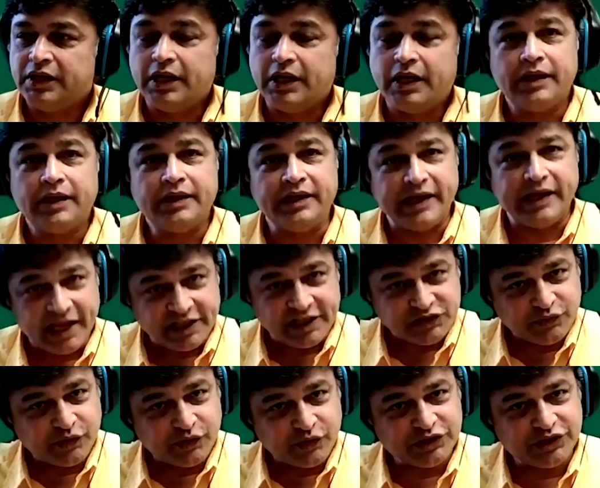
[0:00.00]
Yes,
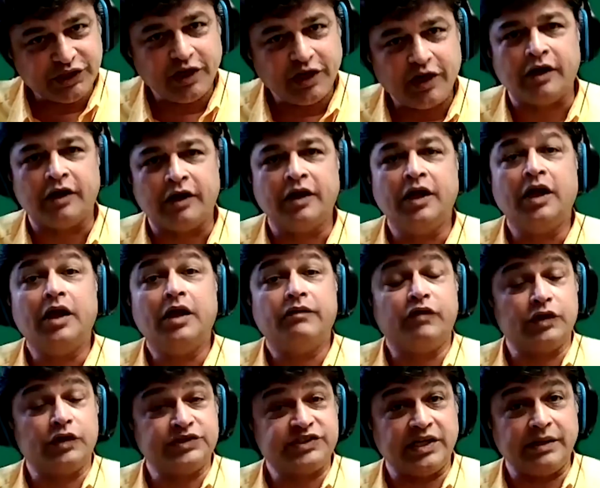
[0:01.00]
for sure.
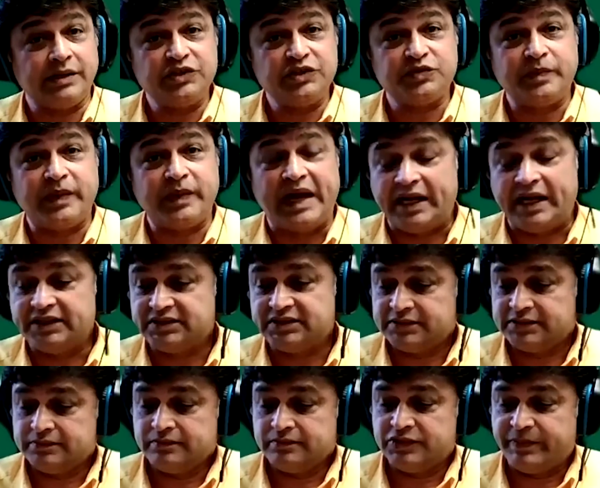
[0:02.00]
Well, some spots,
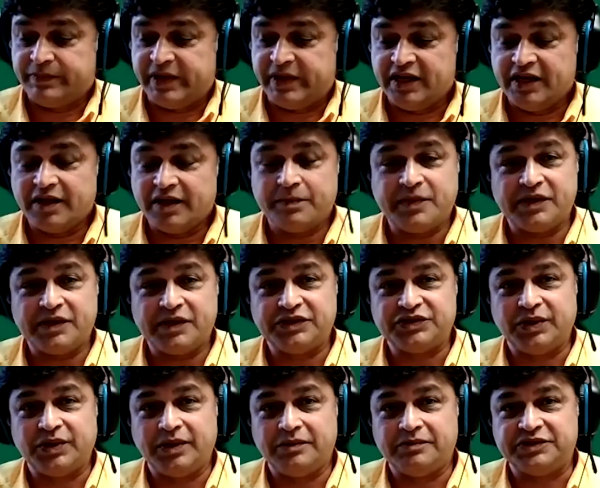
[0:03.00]
depending upon the
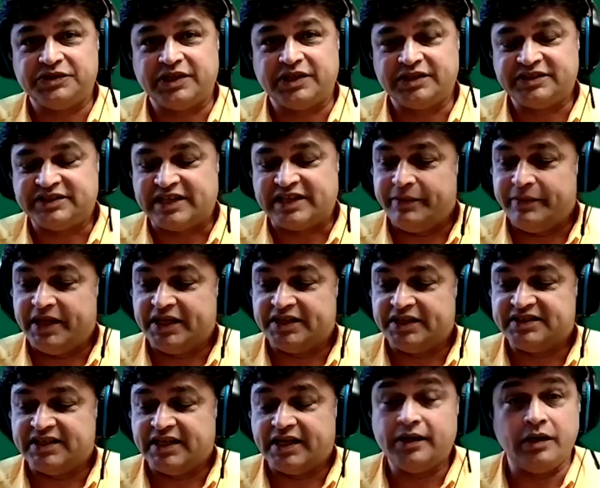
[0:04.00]
soil results, I may
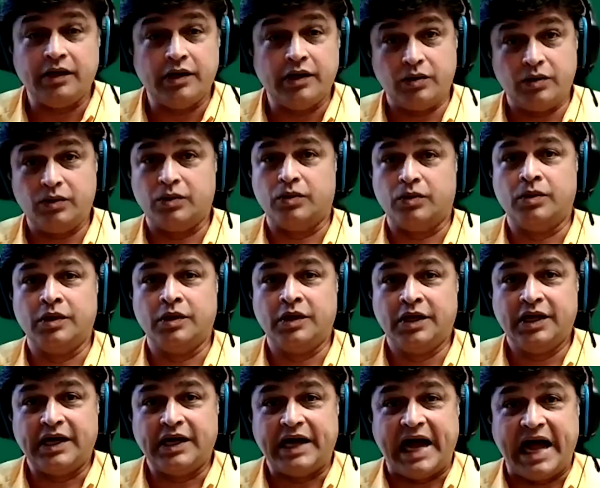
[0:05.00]
say no.
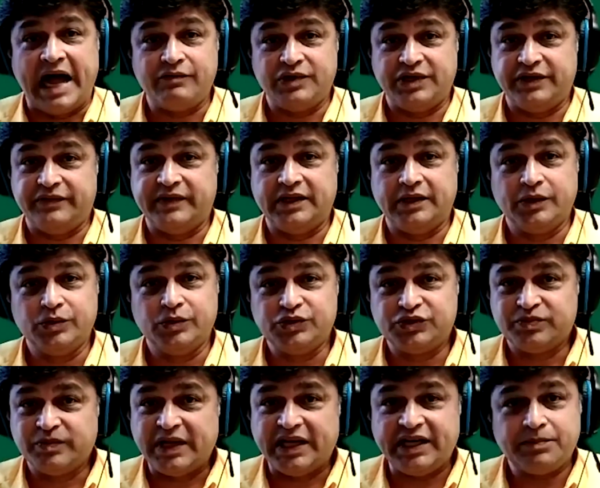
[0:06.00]
I would even lose
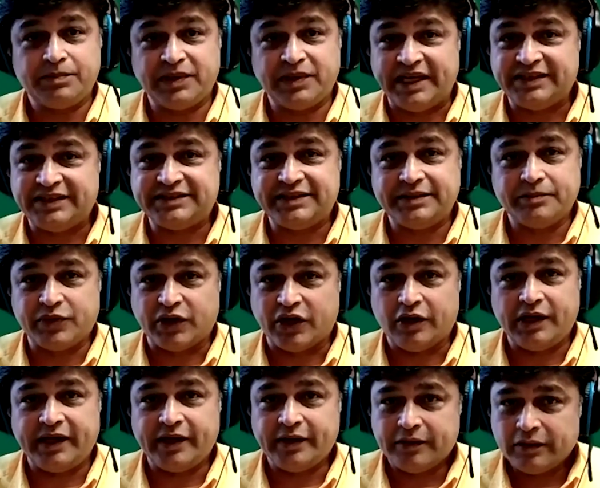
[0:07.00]
money planting
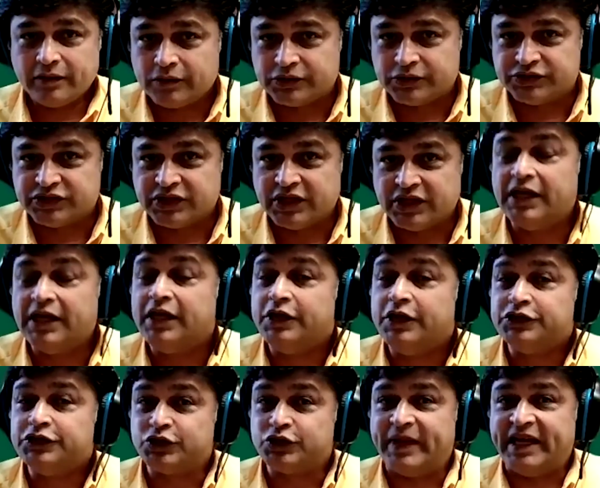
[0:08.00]
barley and oats.
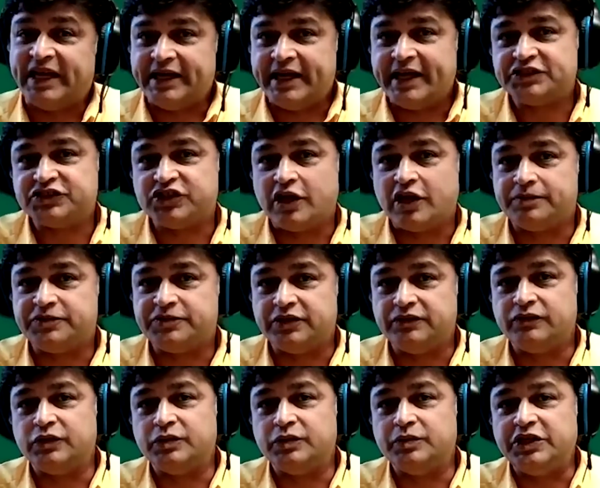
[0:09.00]
So my next option
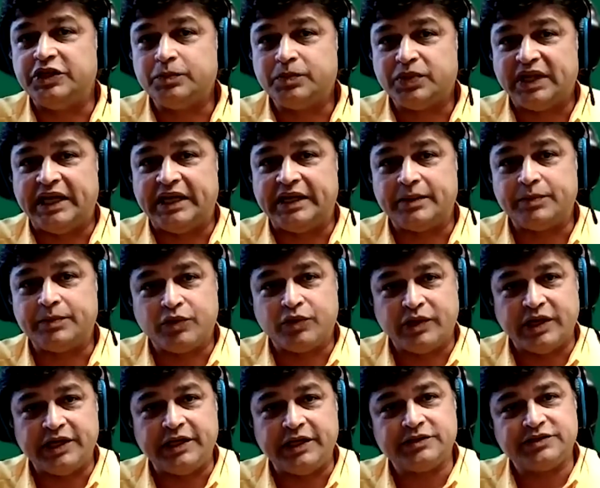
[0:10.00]
would be to plant a
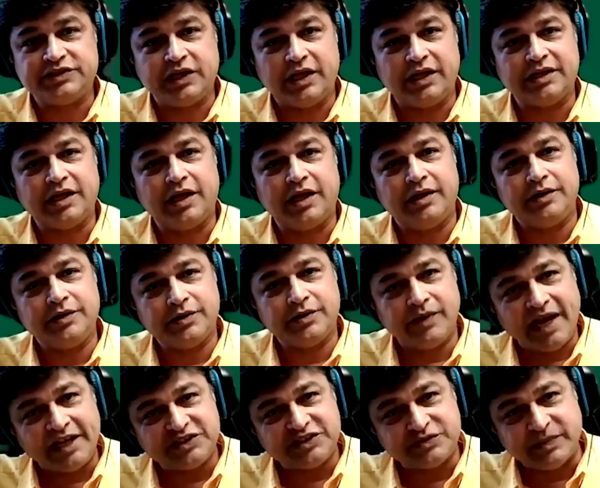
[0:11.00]
perennial salt tolerant
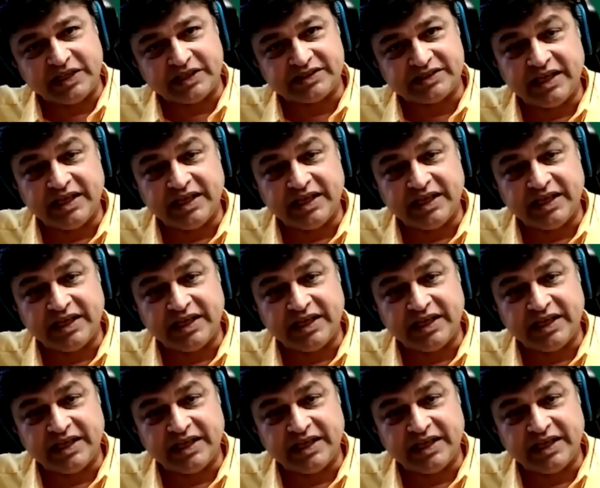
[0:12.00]
grass mix.